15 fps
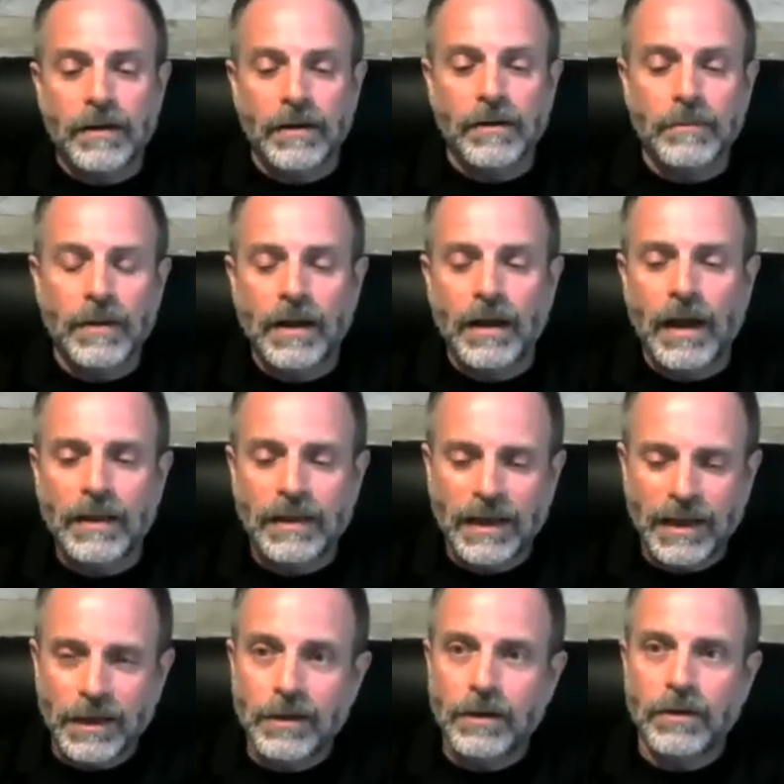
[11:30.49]
I
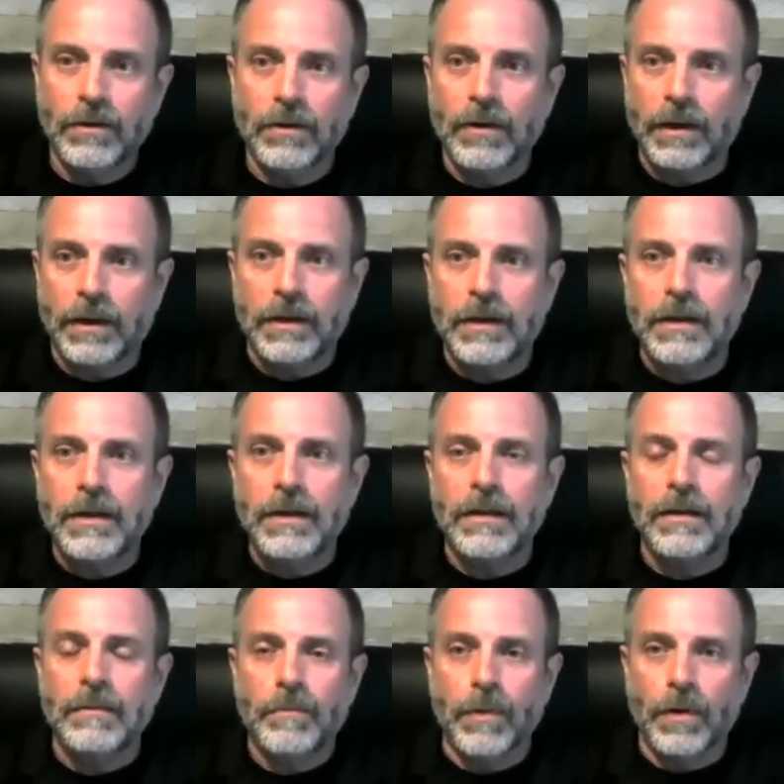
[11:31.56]
think you're a
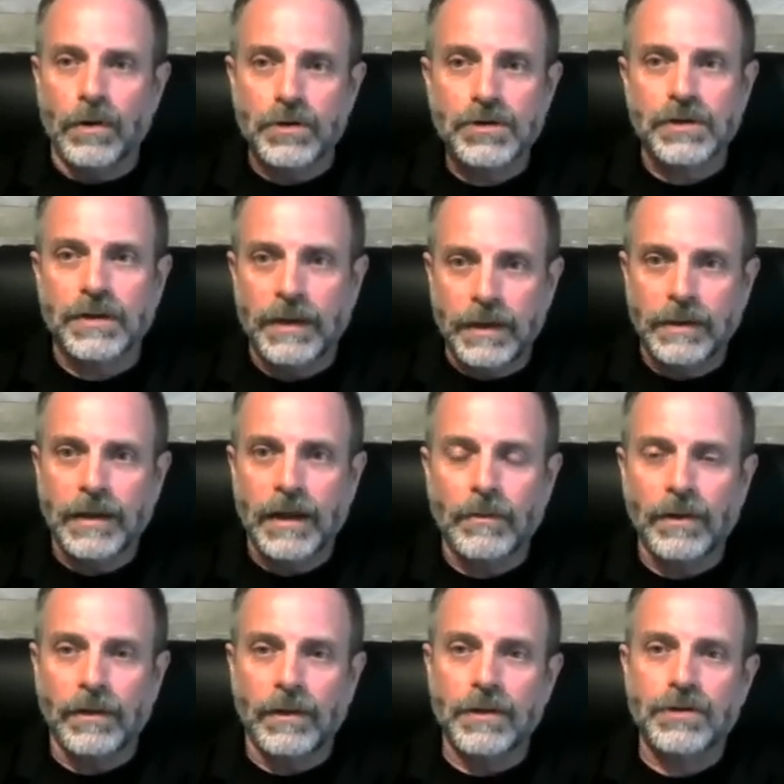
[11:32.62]
key person in that
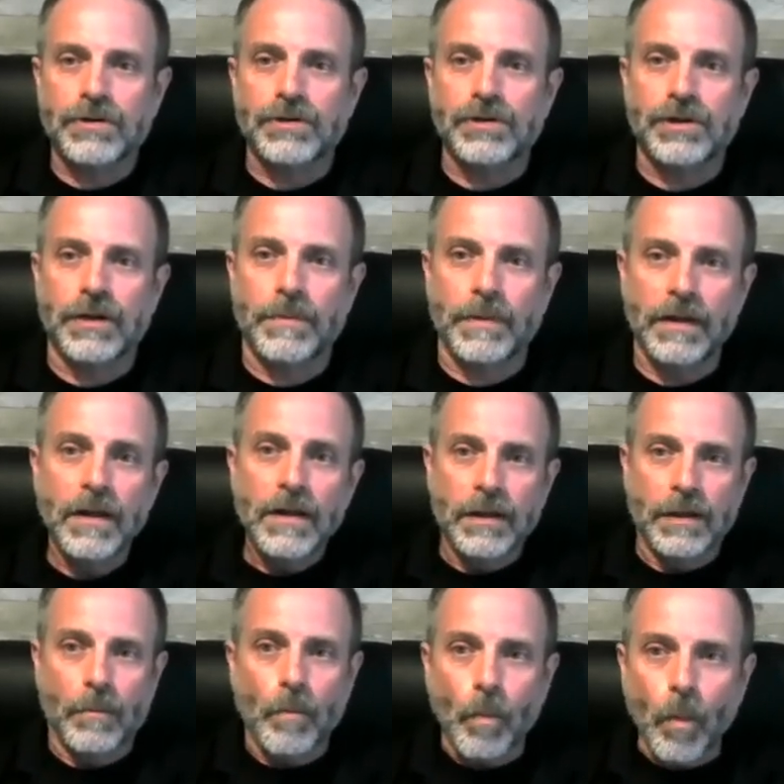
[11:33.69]
relationship, and
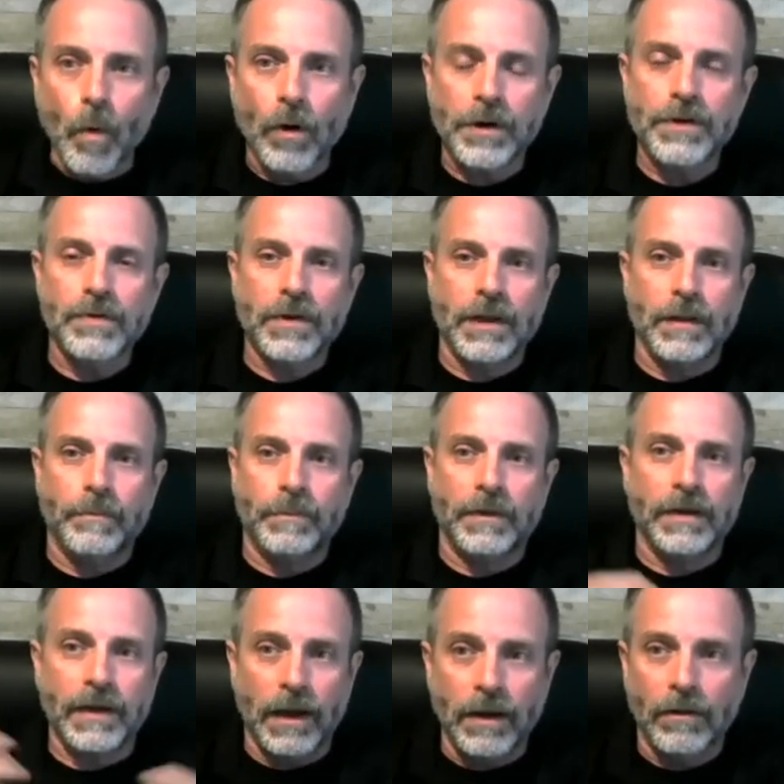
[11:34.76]
the more you keep the
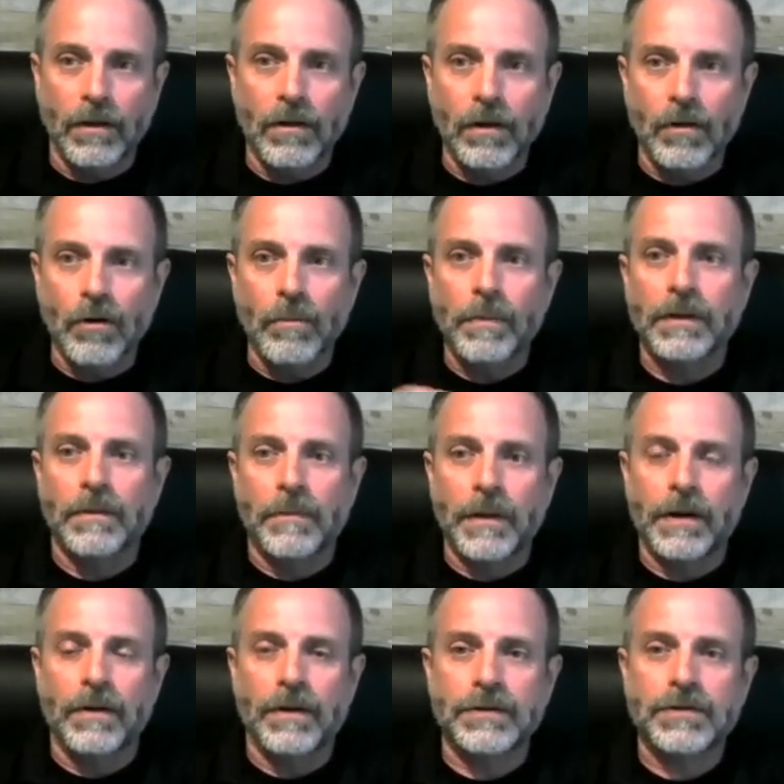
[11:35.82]
dialogue open, the
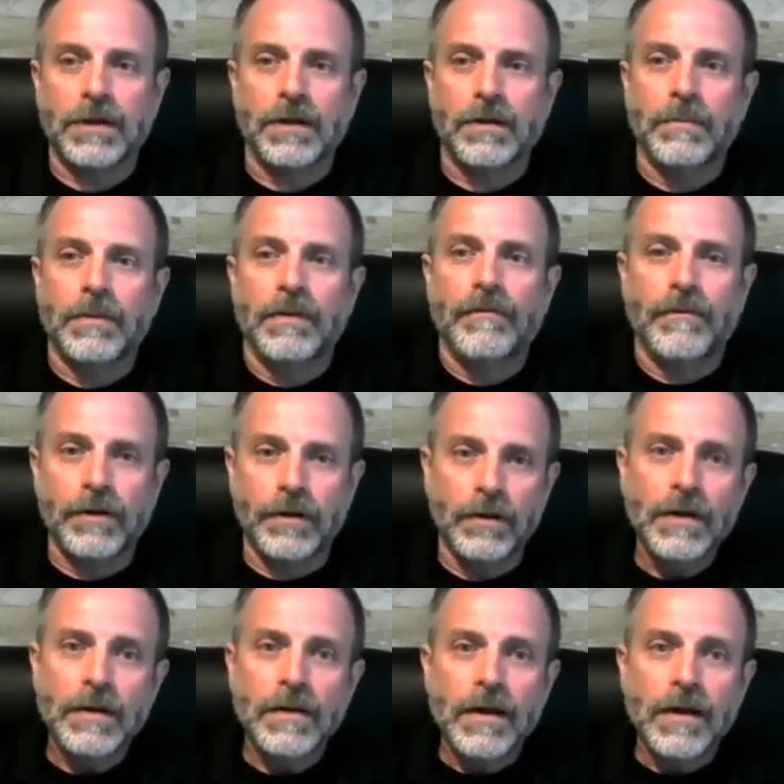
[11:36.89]
better it's going to be for you.